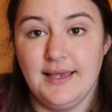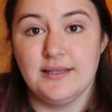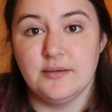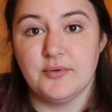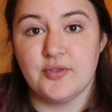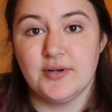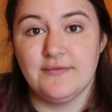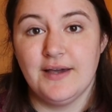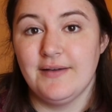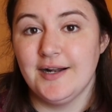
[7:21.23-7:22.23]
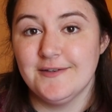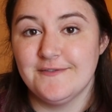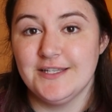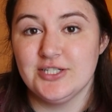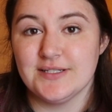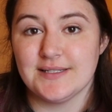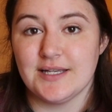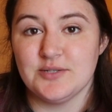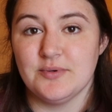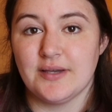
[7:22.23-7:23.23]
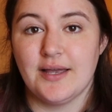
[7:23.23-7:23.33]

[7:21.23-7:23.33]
And number 35, how to finish a sketchbook.